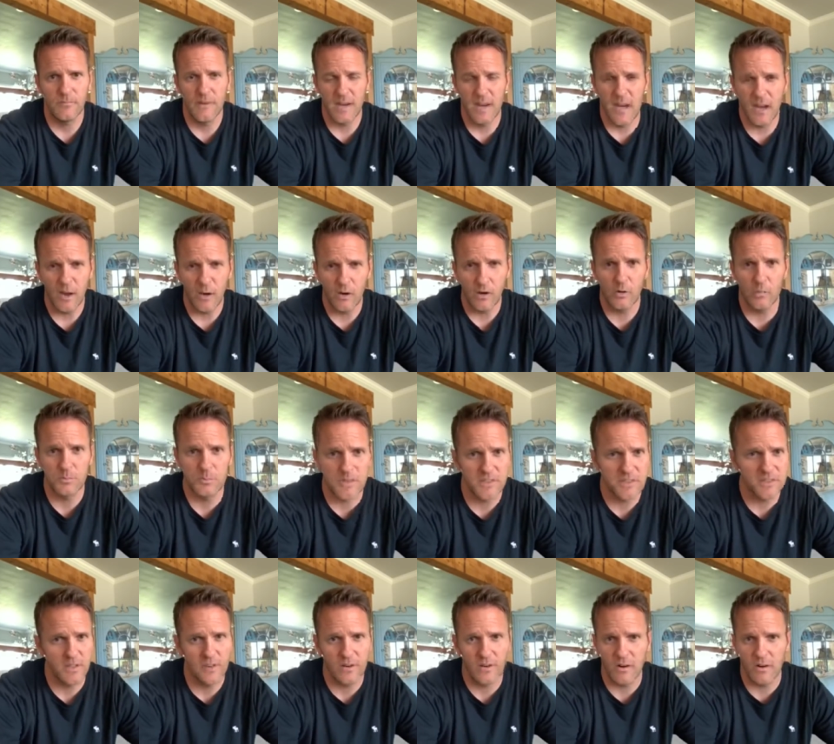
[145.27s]
And I hope
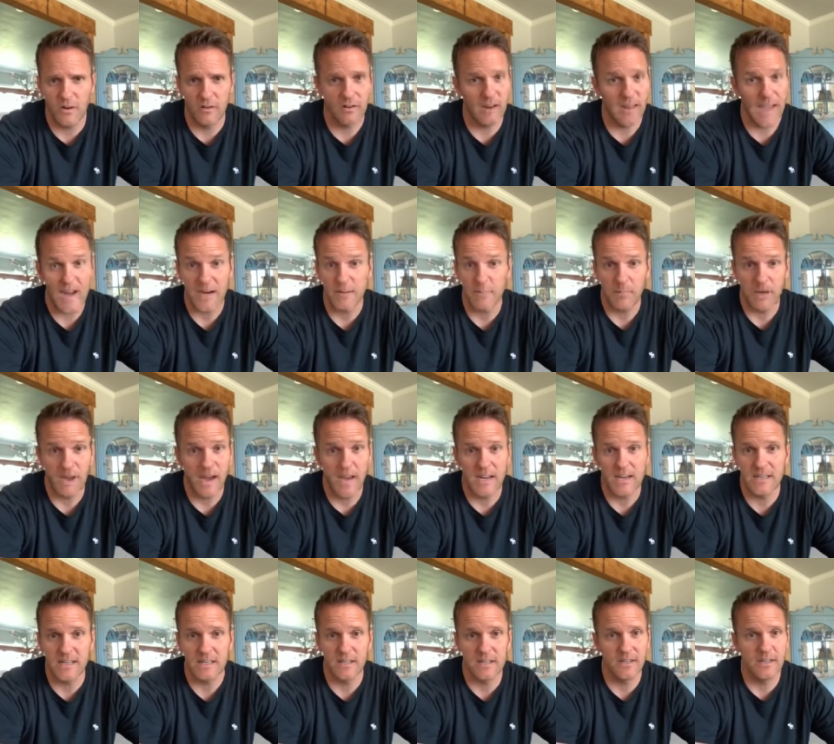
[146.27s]
that there are
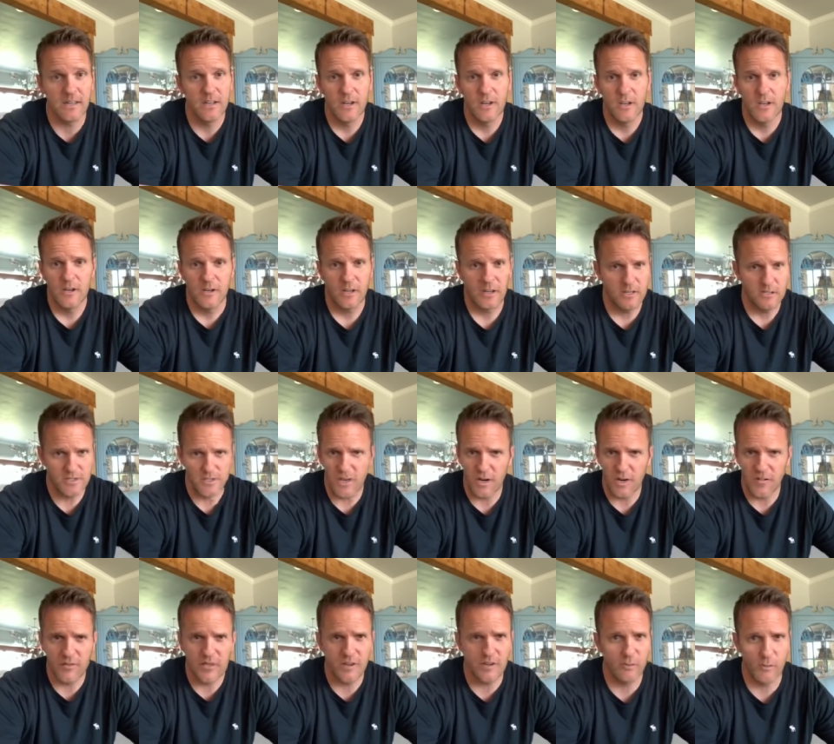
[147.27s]
like-minded
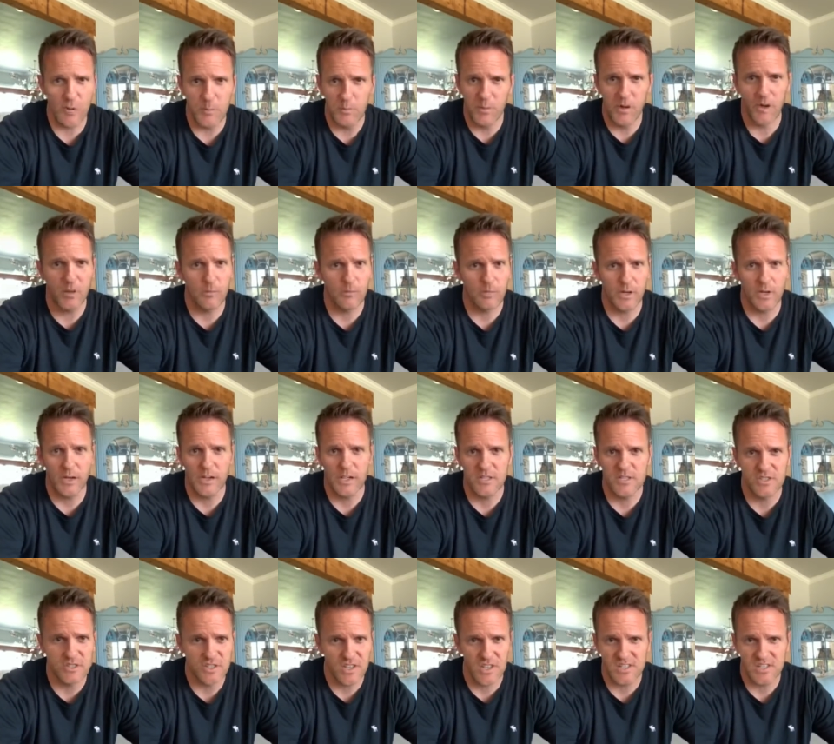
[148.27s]
conservative
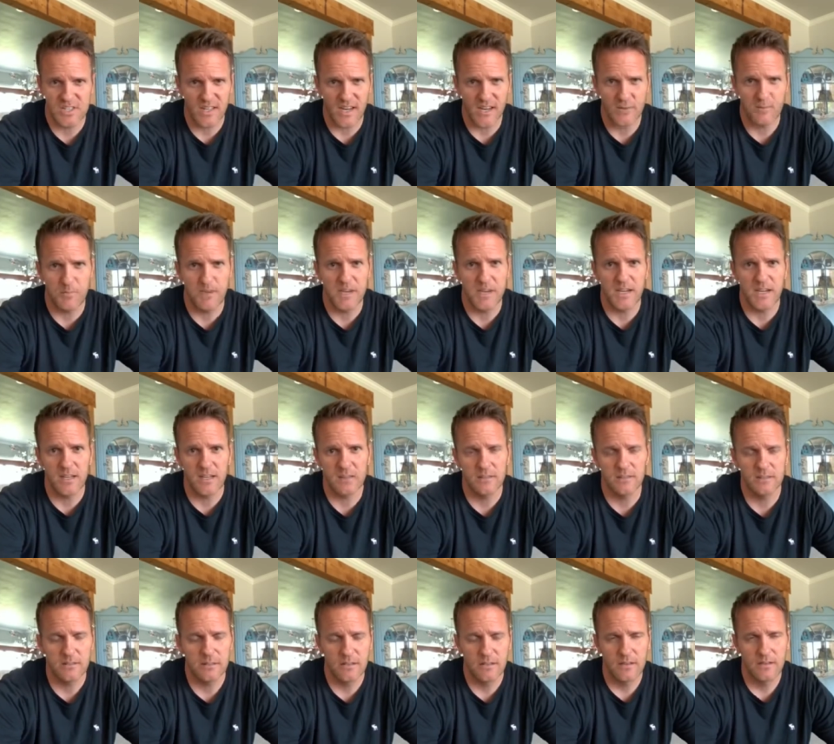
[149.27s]
Republicans just like
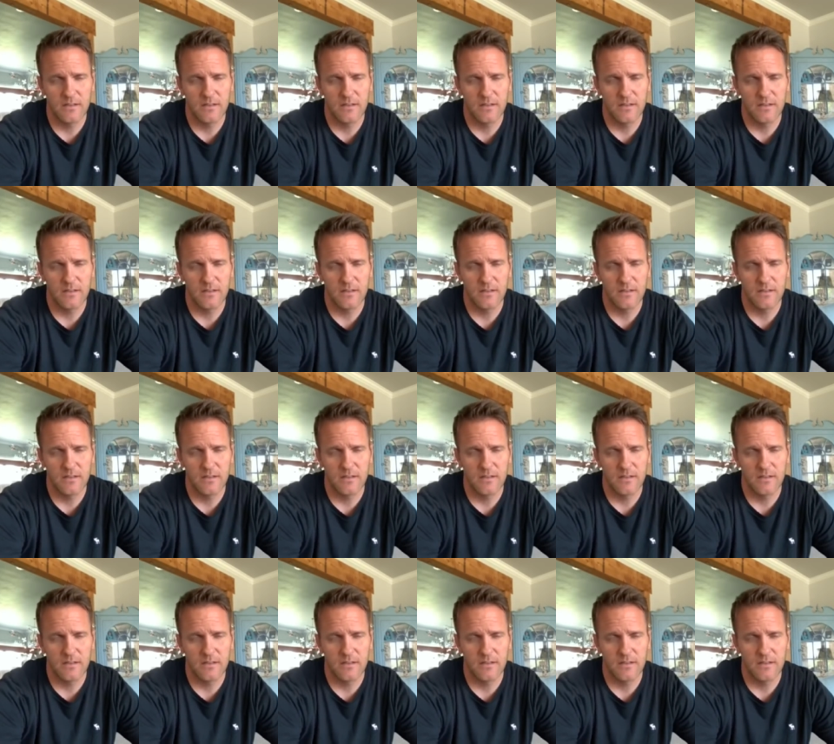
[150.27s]
me